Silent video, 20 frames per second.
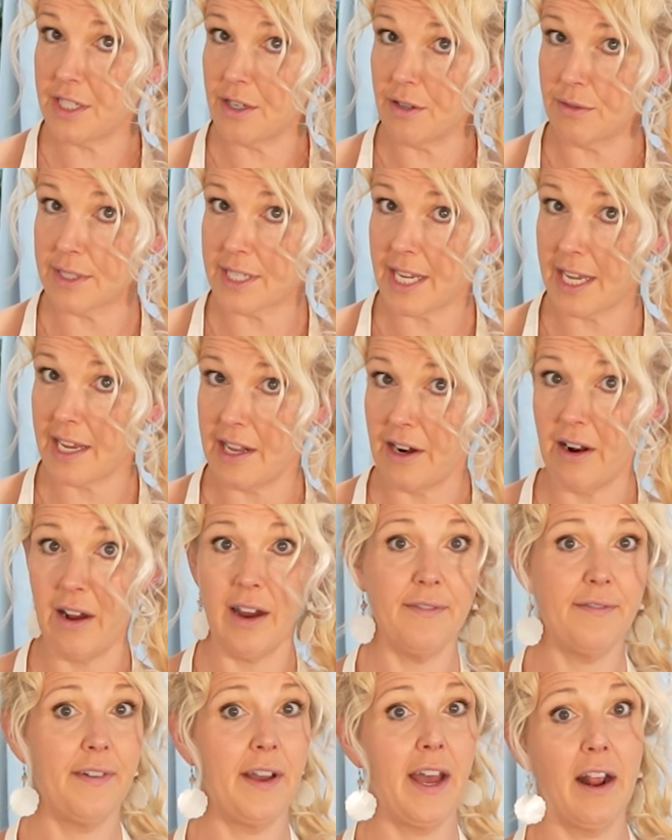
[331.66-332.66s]
don't take it
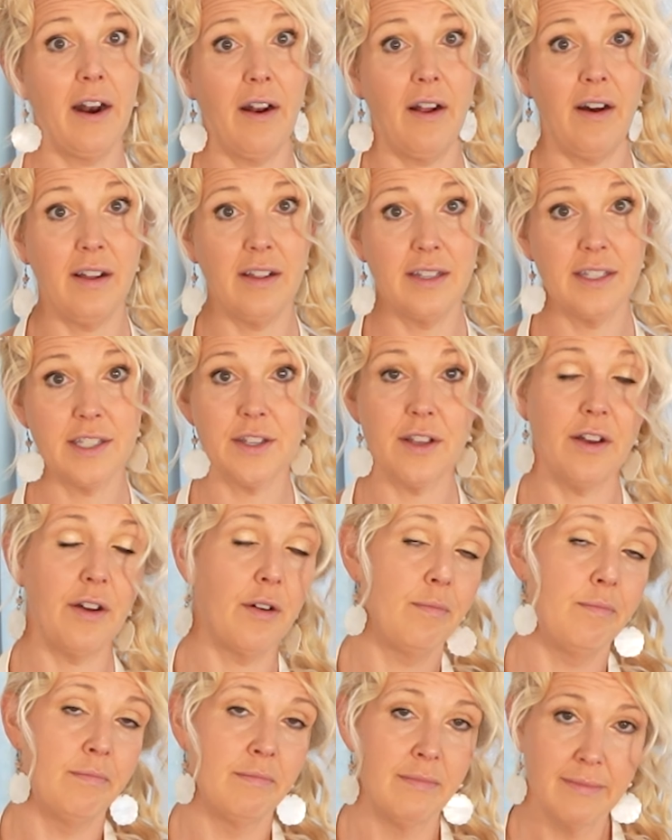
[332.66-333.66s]
off at all.
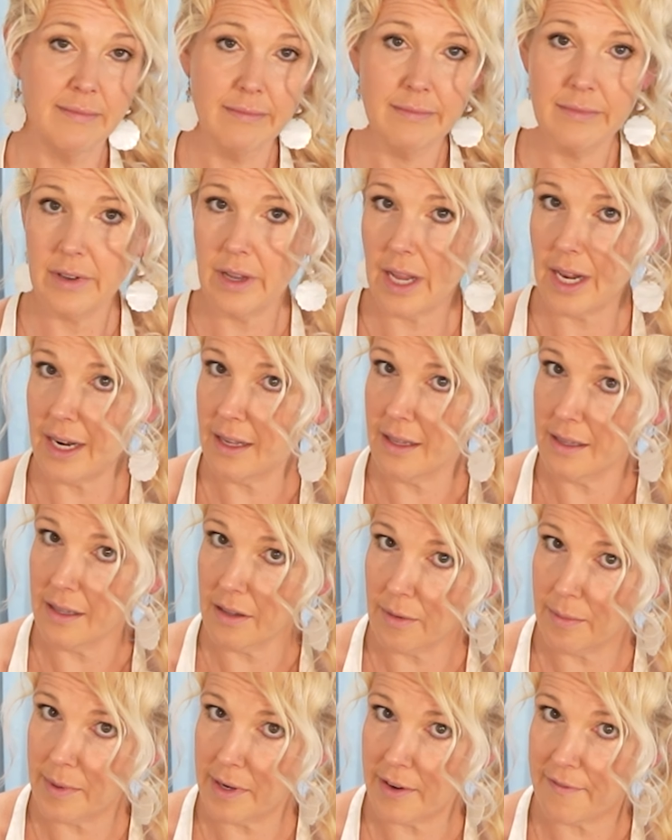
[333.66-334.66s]
So getting a
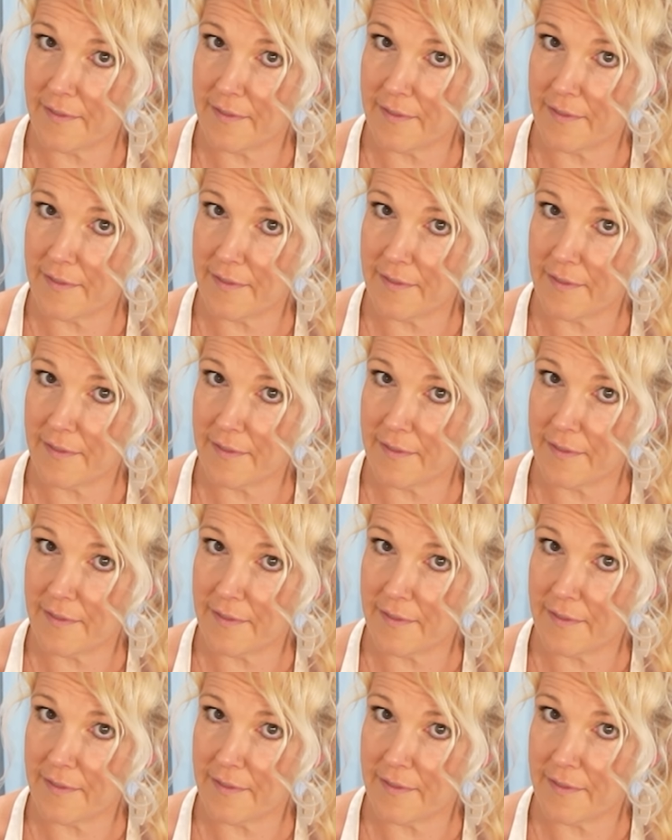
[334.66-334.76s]
little bit of